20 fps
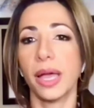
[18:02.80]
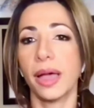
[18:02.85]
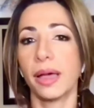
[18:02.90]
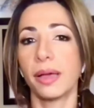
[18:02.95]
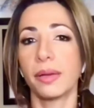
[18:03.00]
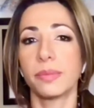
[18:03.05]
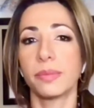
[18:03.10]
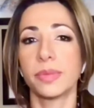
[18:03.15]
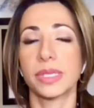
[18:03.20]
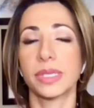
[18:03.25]
their
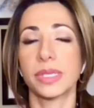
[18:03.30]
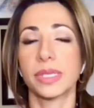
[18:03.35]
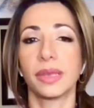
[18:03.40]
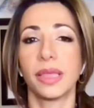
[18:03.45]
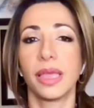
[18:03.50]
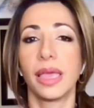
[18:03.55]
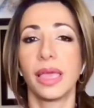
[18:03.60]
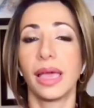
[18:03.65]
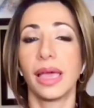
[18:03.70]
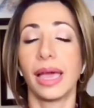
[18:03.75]

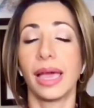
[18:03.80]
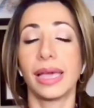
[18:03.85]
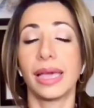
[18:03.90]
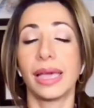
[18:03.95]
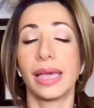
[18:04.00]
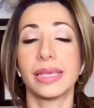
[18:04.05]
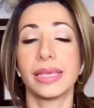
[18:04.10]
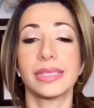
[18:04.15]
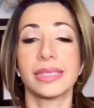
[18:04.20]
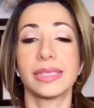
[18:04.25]
jobs, and
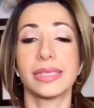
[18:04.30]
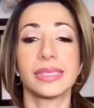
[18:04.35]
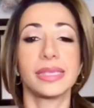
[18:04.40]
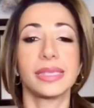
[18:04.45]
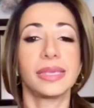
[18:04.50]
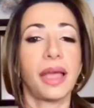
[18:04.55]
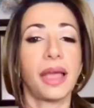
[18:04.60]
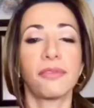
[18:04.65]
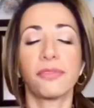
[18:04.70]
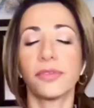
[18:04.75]
I see it
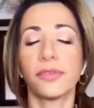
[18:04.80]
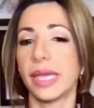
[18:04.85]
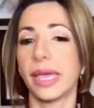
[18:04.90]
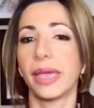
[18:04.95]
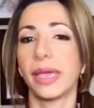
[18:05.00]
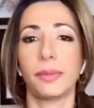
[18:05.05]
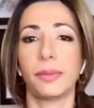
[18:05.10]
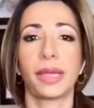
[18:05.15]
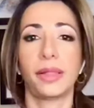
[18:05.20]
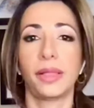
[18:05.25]
every day
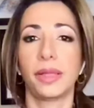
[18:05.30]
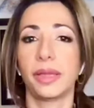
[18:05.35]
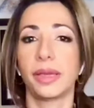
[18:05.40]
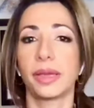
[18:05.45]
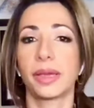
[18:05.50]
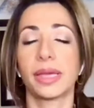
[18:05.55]
in my clinic.